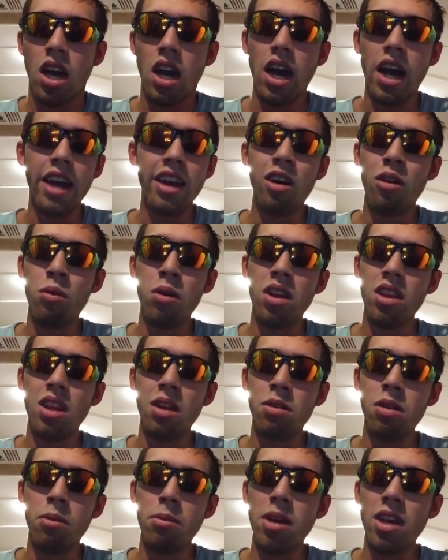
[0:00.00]
I don't want
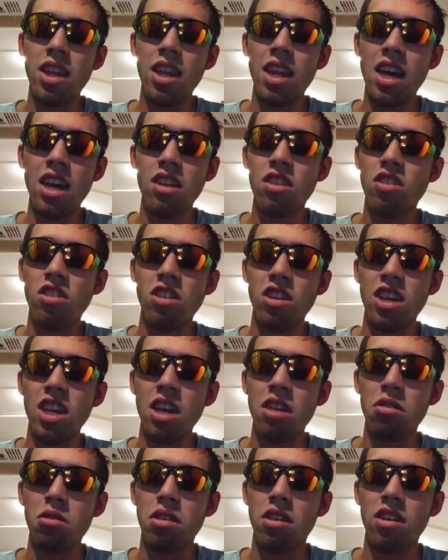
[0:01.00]
them to make NASCAR
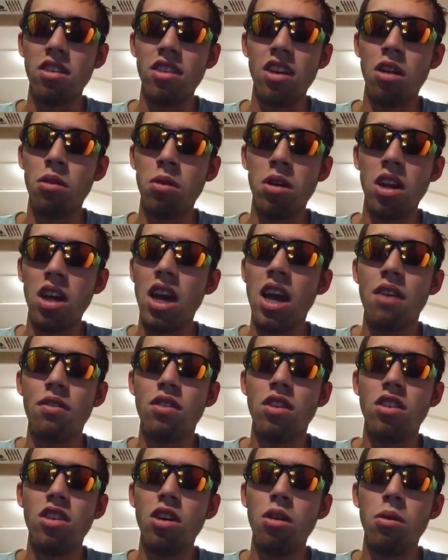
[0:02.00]
games because I don't want to
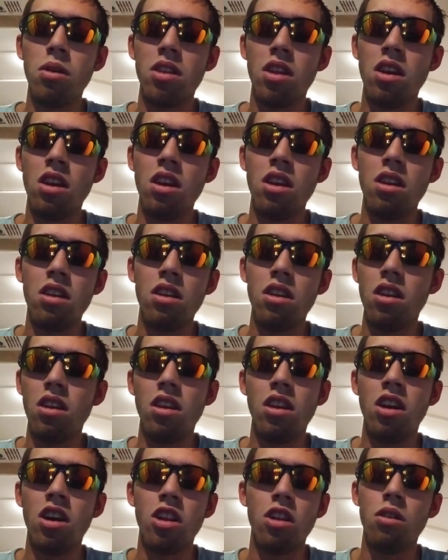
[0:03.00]
have to deal with an
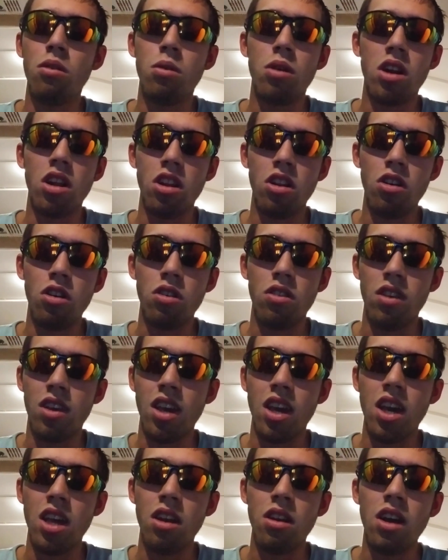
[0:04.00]
another one of those
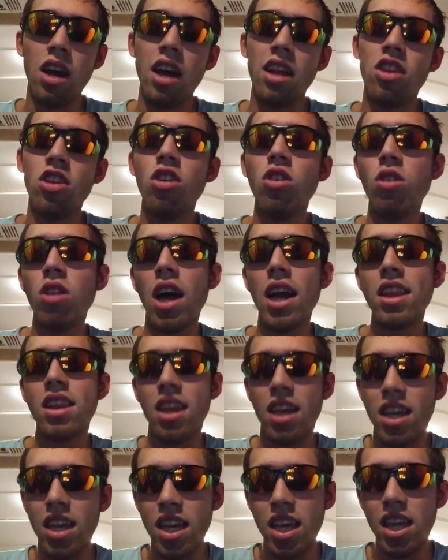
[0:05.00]
again. I do like
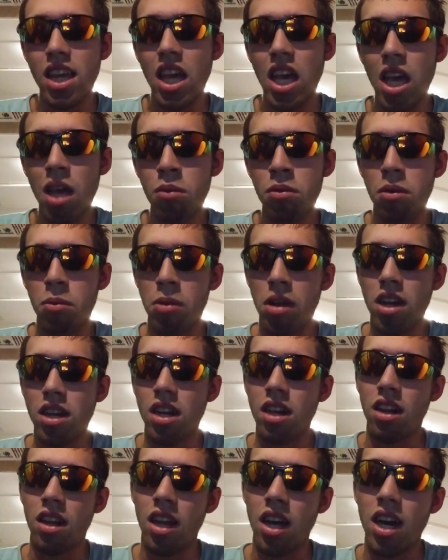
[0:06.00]
the Heat games. I'm not
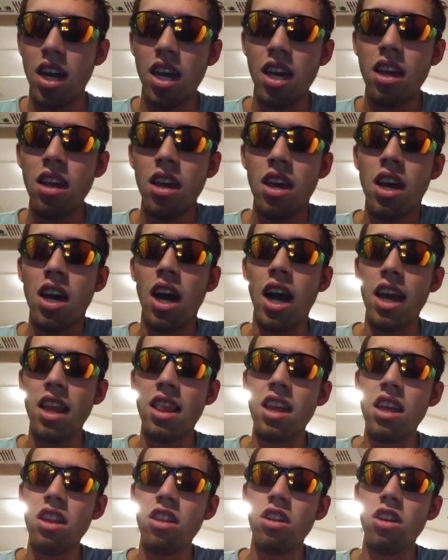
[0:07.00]
gonna lie. I
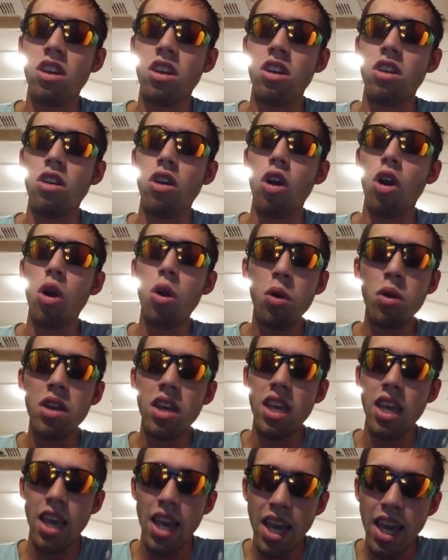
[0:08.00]
think they're
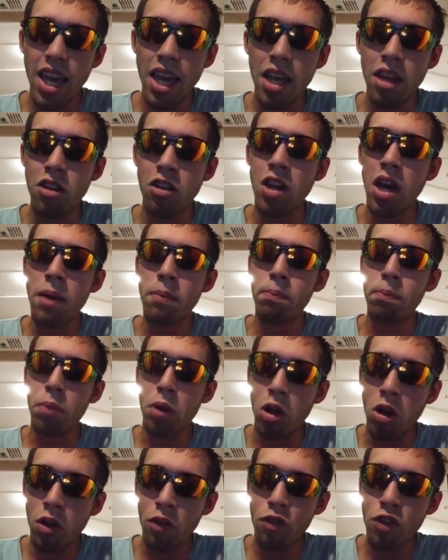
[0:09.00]
okay. They're not
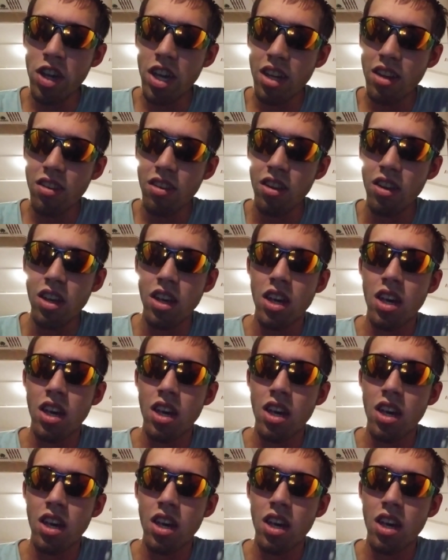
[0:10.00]
perfect.